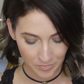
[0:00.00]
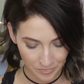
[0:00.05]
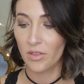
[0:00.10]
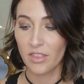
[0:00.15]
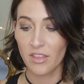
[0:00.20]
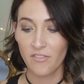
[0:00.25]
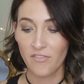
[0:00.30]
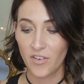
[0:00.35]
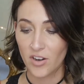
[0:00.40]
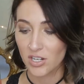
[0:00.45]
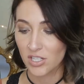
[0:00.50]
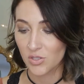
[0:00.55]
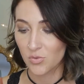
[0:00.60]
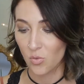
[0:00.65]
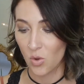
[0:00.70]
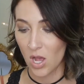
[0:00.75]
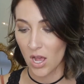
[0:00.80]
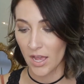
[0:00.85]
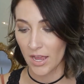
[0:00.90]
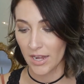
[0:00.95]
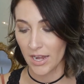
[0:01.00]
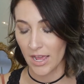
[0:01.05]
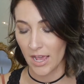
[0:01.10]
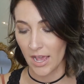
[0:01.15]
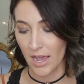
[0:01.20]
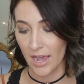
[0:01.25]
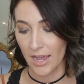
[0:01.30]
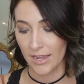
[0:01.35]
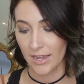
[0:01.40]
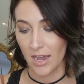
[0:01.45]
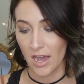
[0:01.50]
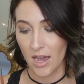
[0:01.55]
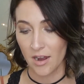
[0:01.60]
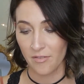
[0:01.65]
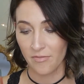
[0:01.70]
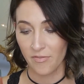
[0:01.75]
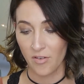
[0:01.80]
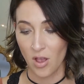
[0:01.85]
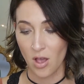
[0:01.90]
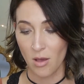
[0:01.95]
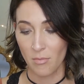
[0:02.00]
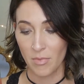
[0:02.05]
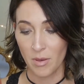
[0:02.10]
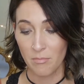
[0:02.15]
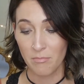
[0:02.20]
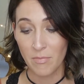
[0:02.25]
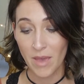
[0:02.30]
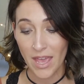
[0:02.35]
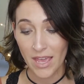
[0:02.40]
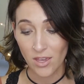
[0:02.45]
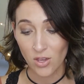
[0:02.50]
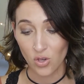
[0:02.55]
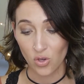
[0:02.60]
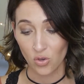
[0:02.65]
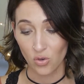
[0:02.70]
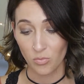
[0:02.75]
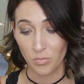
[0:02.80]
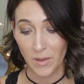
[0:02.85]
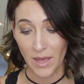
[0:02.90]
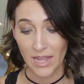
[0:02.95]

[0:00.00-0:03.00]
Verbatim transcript: The first one I got from May Coop,